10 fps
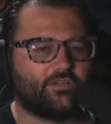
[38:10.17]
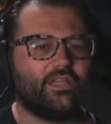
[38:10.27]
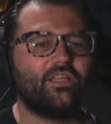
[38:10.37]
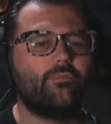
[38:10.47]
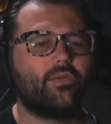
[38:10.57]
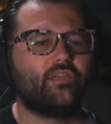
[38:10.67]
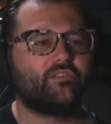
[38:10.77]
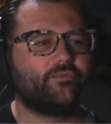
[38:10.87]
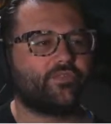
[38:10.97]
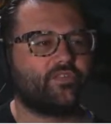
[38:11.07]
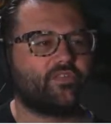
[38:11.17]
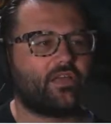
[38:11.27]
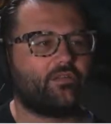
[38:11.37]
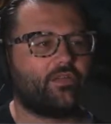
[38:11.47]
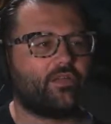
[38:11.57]
think the biggest difference is
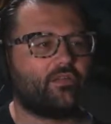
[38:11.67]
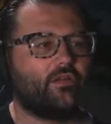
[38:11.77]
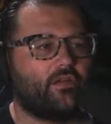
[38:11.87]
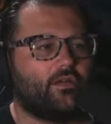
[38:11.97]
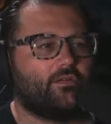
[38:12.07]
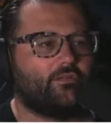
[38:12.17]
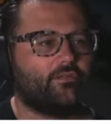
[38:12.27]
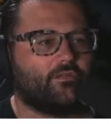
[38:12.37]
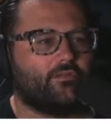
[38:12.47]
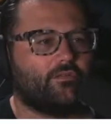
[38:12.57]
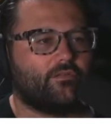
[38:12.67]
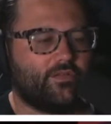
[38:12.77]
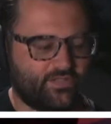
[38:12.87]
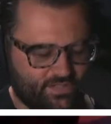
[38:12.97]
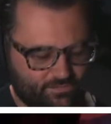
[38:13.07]
that the...
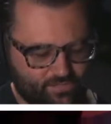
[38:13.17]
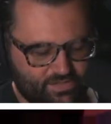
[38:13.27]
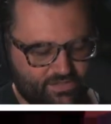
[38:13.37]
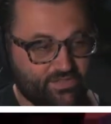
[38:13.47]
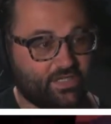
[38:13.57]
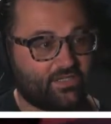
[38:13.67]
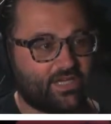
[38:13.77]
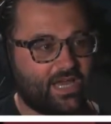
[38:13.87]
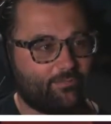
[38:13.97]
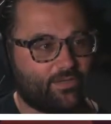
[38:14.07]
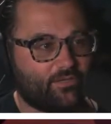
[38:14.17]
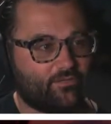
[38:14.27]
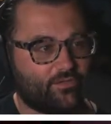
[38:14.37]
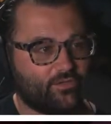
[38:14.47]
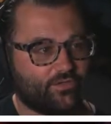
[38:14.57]
This is me just like tapping
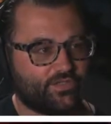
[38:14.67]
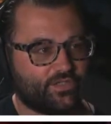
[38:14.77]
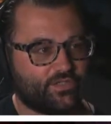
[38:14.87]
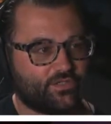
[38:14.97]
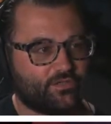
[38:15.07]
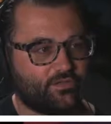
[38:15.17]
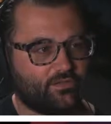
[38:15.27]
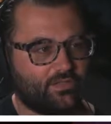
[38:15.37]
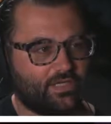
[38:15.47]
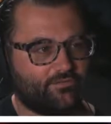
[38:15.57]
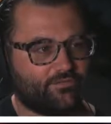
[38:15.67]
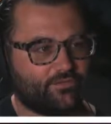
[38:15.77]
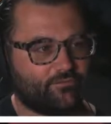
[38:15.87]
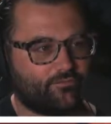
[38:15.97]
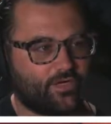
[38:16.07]
the joystick to the left or
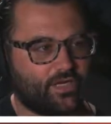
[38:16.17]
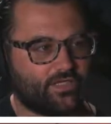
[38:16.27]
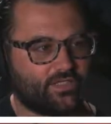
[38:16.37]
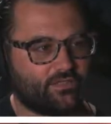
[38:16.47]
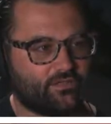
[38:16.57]
the right.